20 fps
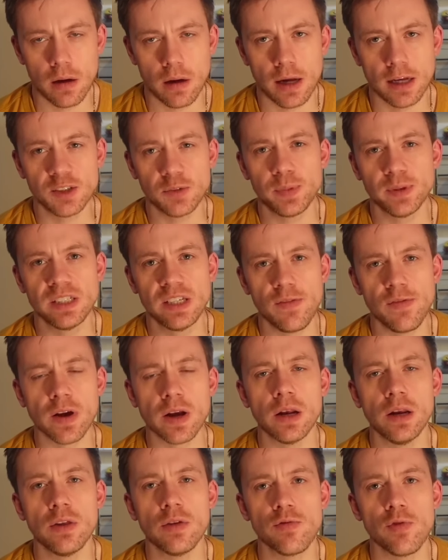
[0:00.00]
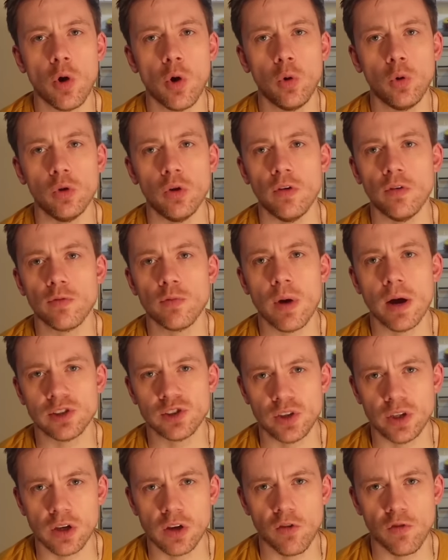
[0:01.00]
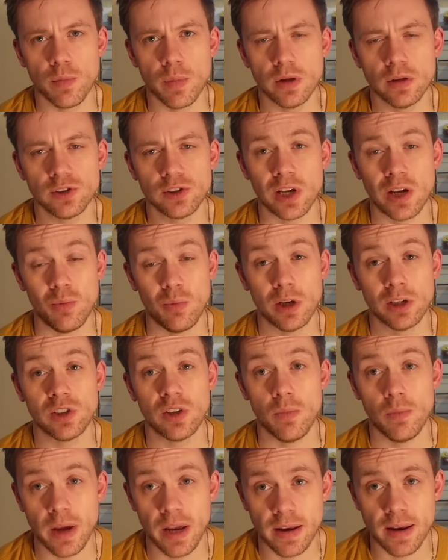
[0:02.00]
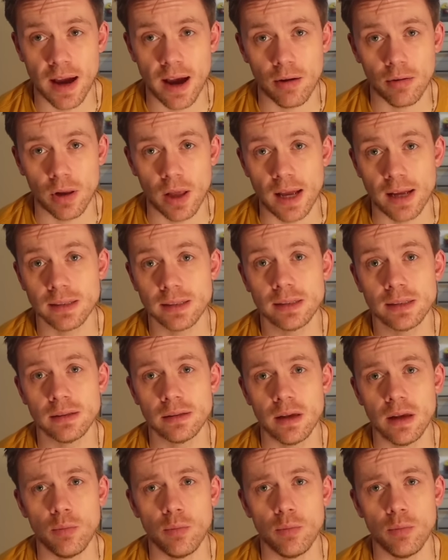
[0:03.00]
and specifically the role of Western governments and Western media outlets